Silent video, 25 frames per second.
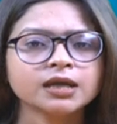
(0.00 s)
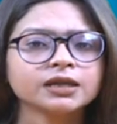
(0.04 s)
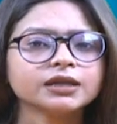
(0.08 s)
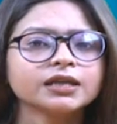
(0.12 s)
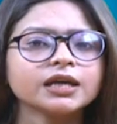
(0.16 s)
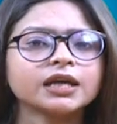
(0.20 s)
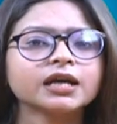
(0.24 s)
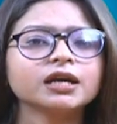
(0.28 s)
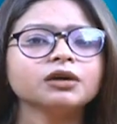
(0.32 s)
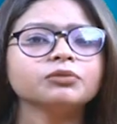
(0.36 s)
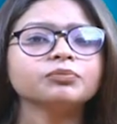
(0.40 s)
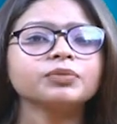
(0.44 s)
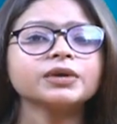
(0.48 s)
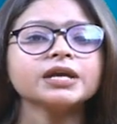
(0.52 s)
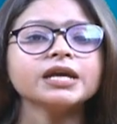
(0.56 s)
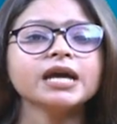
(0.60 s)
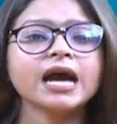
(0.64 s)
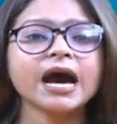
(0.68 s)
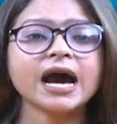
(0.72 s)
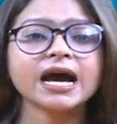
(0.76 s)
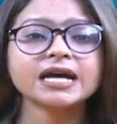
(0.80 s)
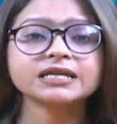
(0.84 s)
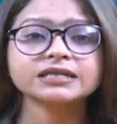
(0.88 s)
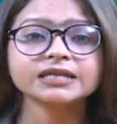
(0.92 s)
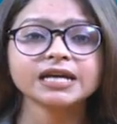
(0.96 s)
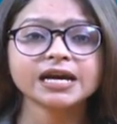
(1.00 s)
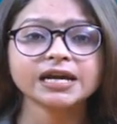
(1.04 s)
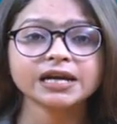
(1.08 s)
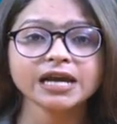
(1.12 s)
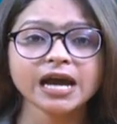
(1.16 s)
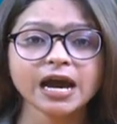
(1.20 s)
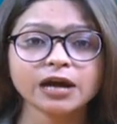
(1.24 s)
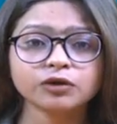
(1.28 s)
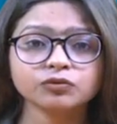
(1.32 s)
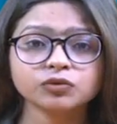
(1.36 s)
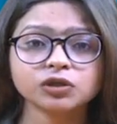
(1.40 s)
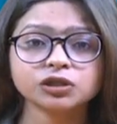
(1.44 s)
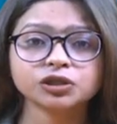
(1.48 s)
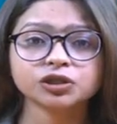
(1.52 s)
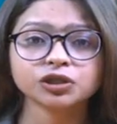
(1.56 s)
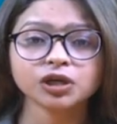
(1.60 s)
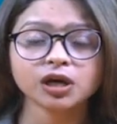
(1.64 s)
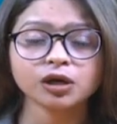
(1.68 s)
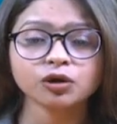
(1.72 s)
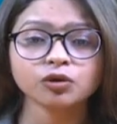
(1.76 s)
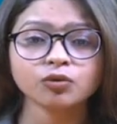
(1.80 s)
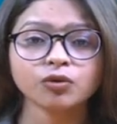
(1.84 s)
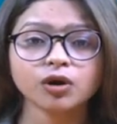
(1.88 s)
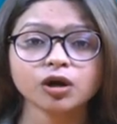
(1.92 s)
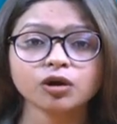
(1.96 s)
The company has an annual
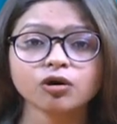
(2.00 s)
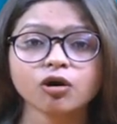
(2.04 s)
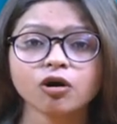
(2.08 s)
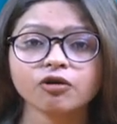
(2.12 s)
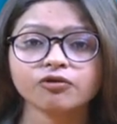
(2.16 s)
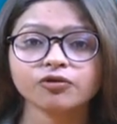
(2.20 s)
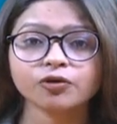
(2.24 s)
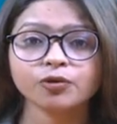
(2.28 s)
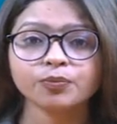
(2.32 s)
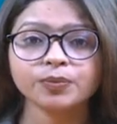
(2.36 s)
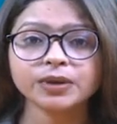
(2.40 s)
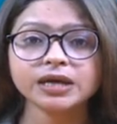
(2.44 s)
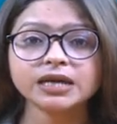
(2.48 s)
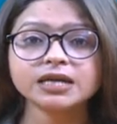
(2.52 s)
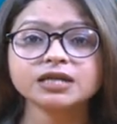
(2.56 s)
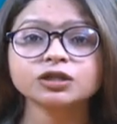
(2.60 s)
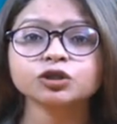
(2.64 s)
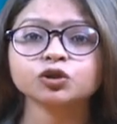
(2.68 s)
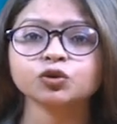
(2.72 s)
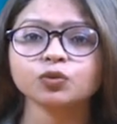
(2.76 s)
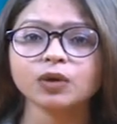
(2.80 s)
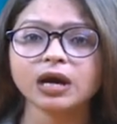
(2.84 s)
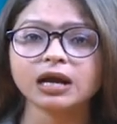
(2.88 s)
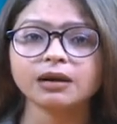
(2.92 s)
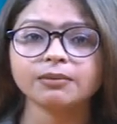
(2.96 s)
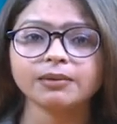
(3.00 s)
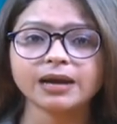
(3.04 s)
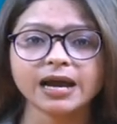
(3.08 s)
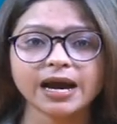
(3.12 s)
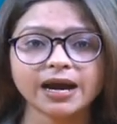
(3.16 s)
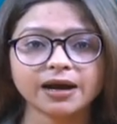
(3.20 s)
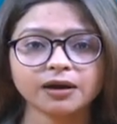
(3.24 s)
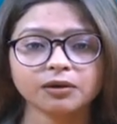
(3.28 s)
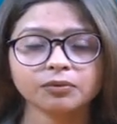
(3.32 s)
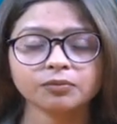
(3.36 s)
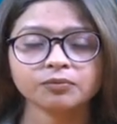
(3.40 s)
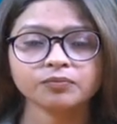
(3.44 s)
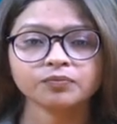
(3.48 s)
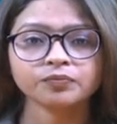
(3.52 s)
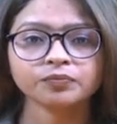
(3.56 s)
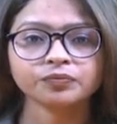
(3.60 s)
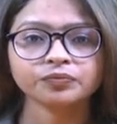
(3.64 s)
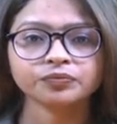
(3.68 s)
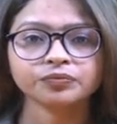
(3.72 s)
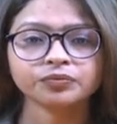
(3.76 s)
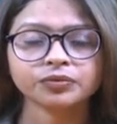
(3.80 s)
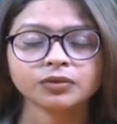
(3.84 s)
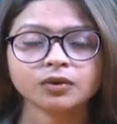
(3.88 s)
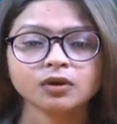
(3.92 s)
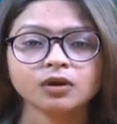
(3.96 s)
turnover of rupees 12 lakh.
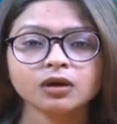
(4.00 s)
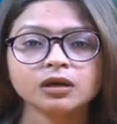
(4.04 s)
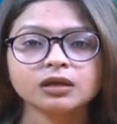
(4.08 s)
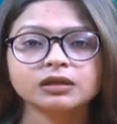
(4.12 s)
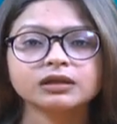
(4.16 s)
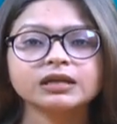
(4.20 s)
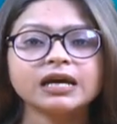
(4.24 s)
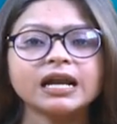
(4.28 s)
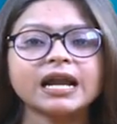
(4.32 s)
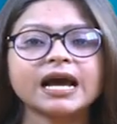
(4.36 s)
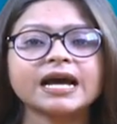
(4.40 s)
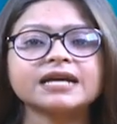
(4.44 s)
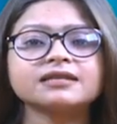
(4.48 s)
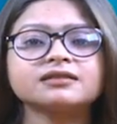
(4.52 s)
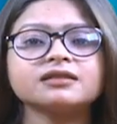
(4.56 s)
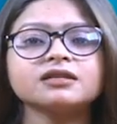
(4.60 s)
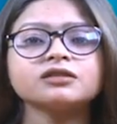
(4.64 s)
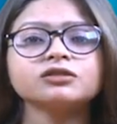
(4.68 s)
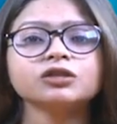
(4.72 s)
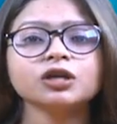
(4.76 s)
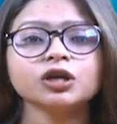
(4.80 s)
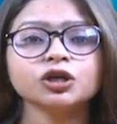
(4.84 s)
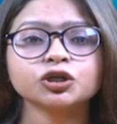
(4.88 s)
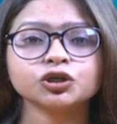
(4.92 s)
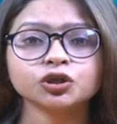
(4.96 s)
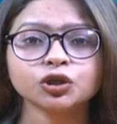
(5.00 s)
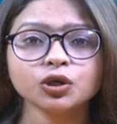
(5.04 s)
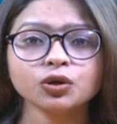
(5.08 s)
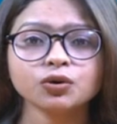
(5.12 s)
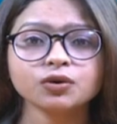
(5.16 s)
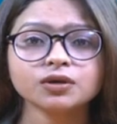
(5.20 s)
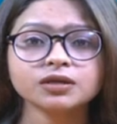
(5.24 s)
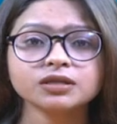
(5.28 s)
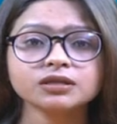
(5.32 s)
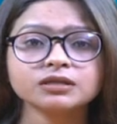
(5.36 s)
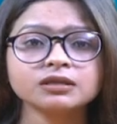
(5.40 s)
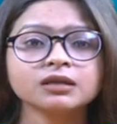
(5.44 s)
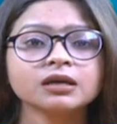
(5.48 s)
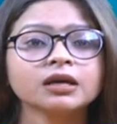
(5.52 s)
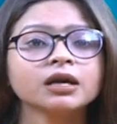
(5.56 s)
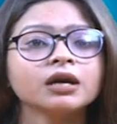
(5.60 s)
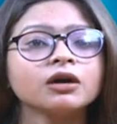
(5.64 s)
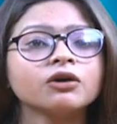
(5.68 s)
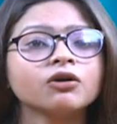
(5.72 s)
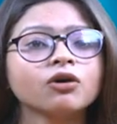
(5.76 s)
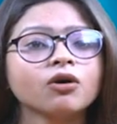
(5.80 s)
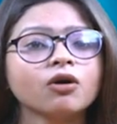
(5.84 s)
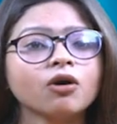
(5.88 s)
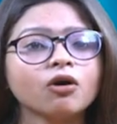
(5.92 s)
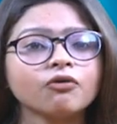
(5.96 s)
The license issuance
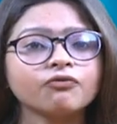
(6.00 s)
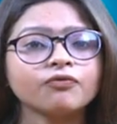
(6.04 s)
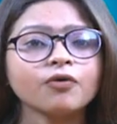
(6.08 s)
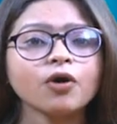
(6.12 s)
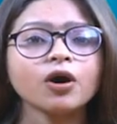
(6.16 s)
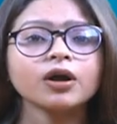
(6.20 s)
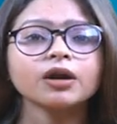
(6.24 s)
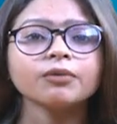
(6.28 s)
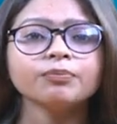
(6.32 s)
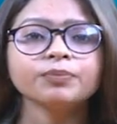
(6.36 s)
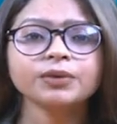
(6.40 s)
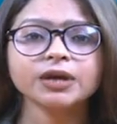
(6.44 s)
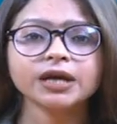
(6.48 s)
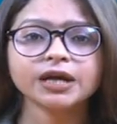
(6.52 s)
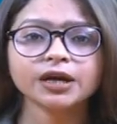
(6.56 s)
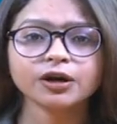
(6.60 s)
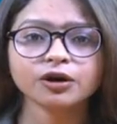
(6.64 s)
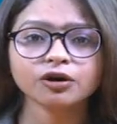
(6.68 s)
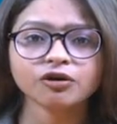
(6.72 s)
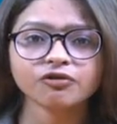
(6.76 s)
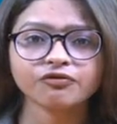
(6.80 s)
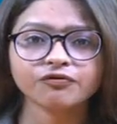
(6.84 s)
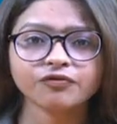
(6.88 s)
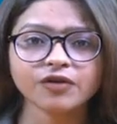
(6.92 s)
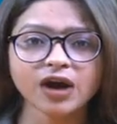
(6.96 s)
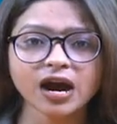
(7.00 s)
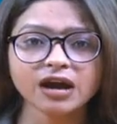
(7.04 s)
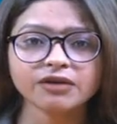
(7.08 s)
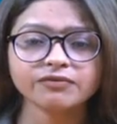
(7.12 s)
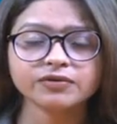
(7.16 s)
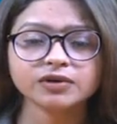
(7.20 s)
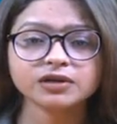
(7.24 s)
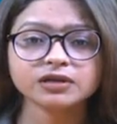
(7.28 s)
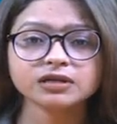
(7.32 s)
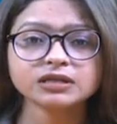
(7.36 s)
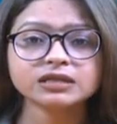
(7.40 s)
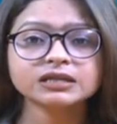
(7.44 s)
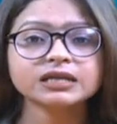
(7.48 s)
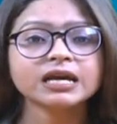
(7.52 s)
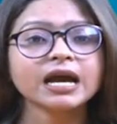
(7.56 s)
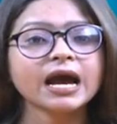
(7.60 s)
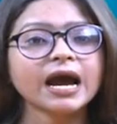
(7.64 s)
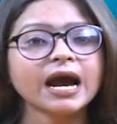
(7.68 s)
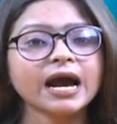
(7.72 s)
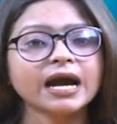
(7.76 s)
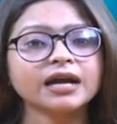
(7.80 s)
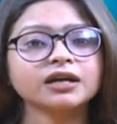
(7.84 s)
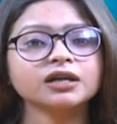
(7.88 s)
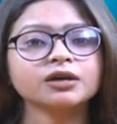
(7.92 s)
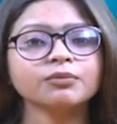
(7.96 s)
for a period of 5 years
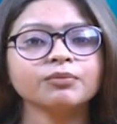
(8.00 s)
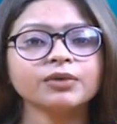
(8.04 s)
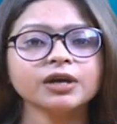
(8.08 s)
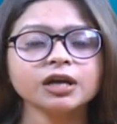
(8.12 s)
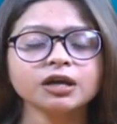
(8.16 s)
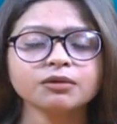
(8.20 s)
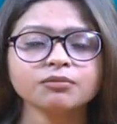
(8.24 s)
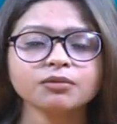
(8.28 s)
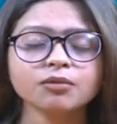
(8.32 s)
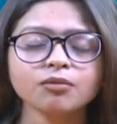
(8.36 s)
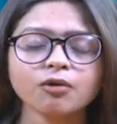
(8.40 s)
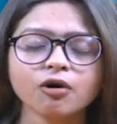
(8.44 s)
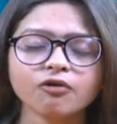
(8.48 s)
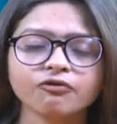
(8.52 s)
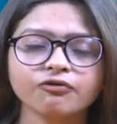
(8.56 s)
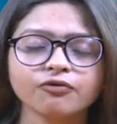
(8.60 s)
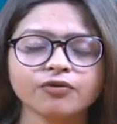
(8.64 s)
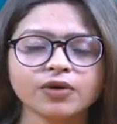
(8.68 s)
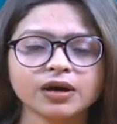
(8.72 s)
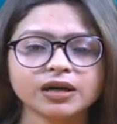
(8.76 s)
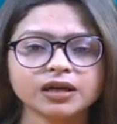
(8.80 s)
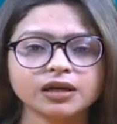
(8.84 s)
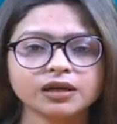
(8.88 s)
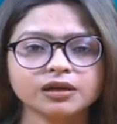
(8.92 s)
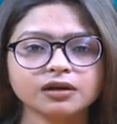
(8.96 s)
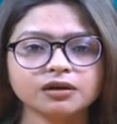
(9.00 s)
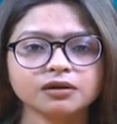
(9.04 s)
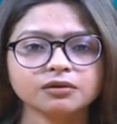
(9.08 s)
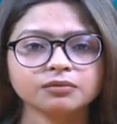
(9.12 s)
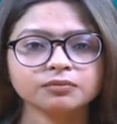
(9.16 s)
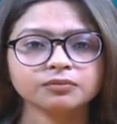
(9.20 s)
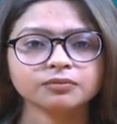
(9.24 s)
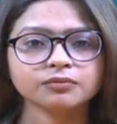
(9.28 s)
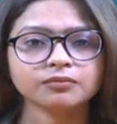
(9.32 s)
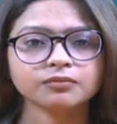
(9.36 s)
and a minimum of 1 year.